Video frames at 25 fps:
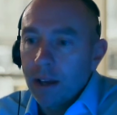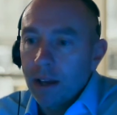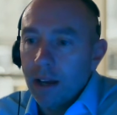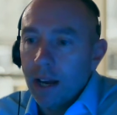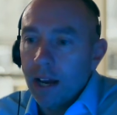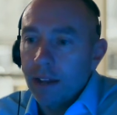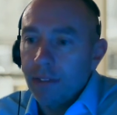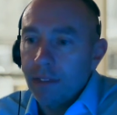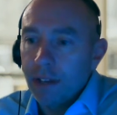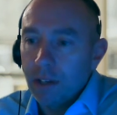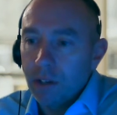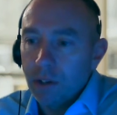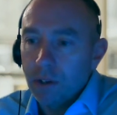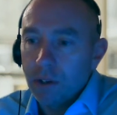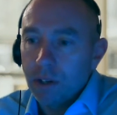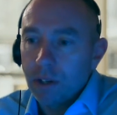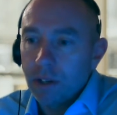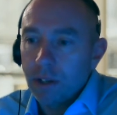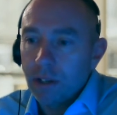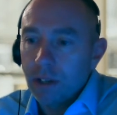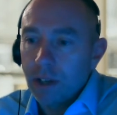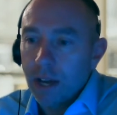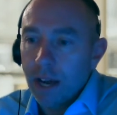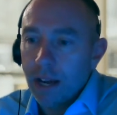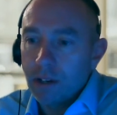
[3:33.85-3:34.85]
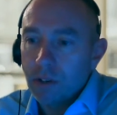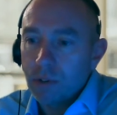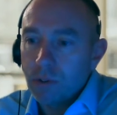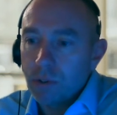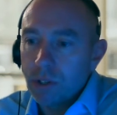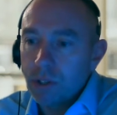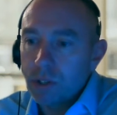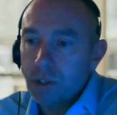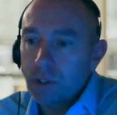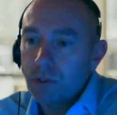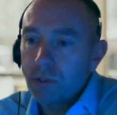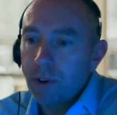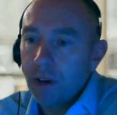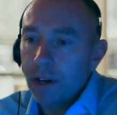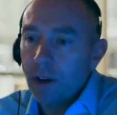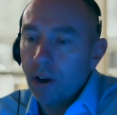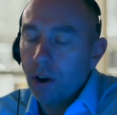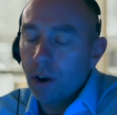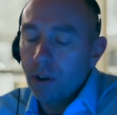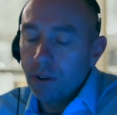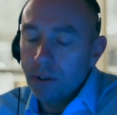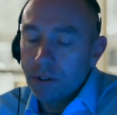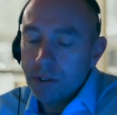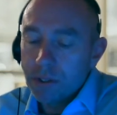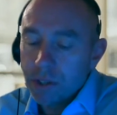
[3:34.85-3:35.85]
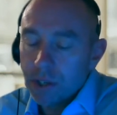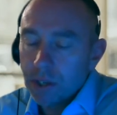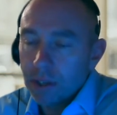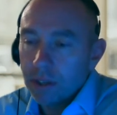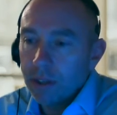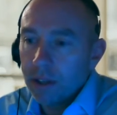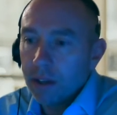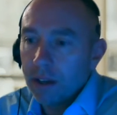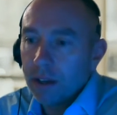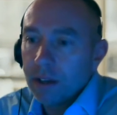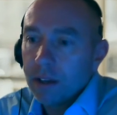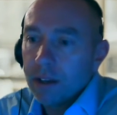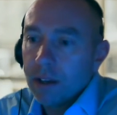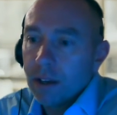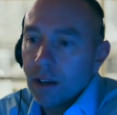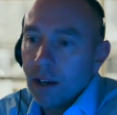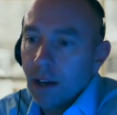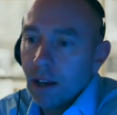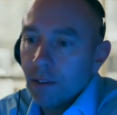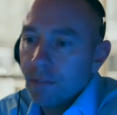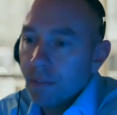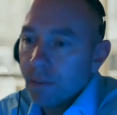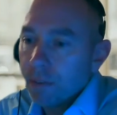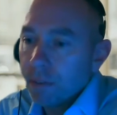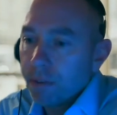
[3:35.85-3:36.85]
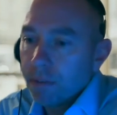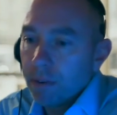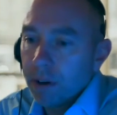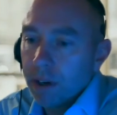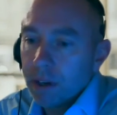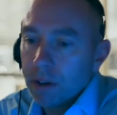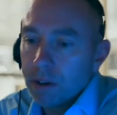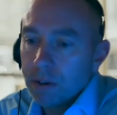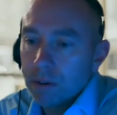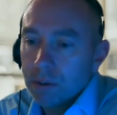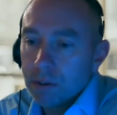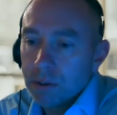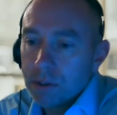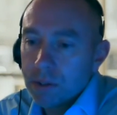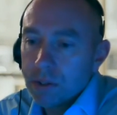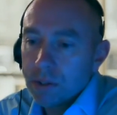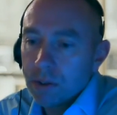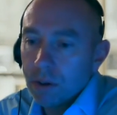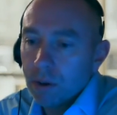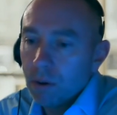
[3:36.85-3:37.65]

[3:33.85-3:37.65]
and then you can entry straight onto the Level 3 course.